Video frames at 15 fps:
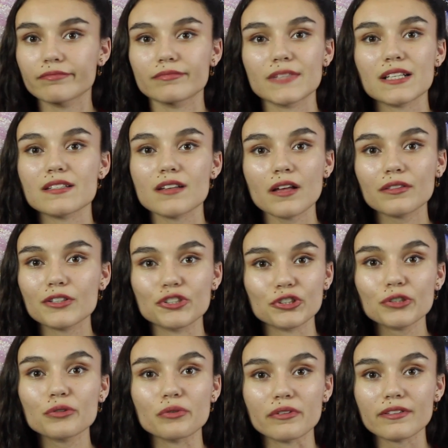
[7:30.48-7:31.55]
That's not the
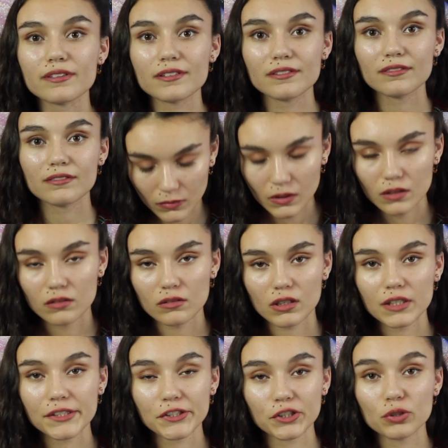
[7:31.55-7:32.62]
truth.
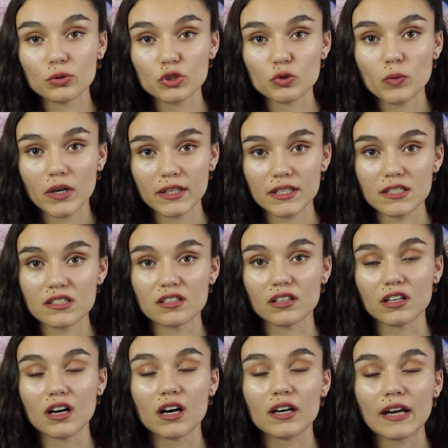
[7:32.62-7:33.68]
A huge one is to
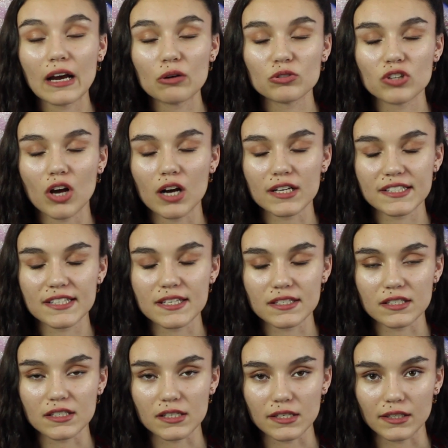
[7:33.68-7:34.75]
cut out
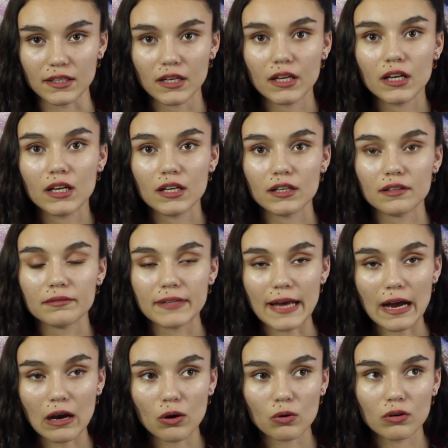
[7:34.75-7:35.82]
toxicity.
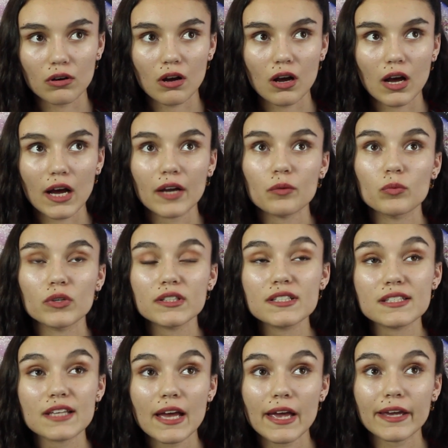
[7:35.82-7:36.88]
Now, I would
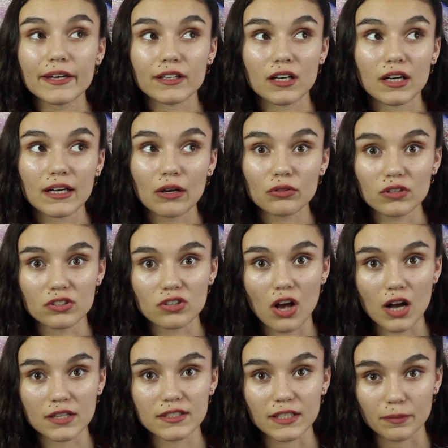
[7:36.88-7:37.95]
say cut out the
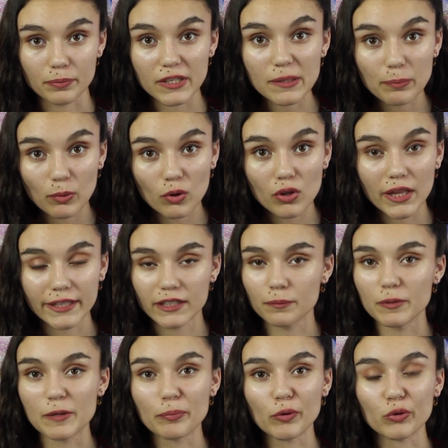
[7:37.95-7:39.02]
toxic people, like the
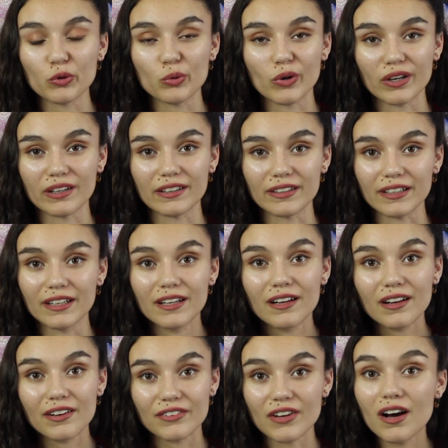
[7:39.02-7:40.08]
people who are
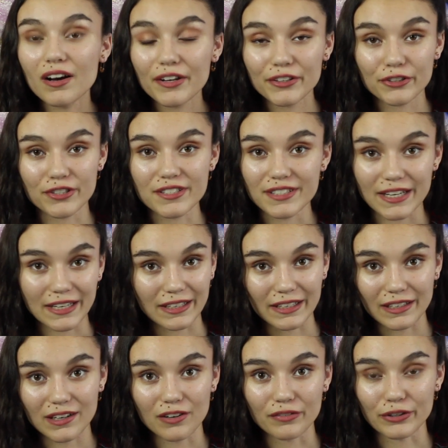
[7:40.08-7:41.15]
not
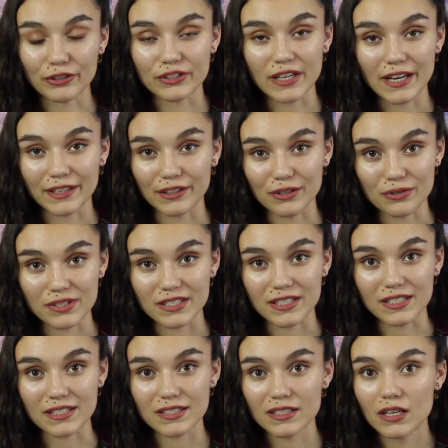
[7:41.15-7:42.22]
understanding of your
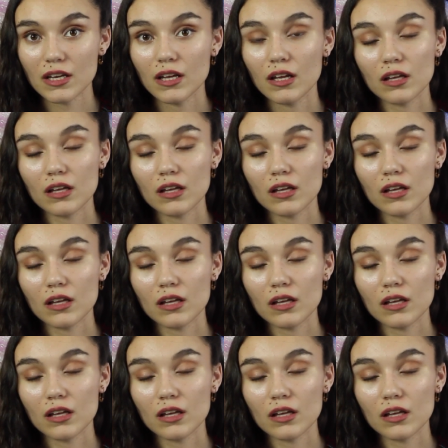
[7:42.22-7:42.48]
diagnosis,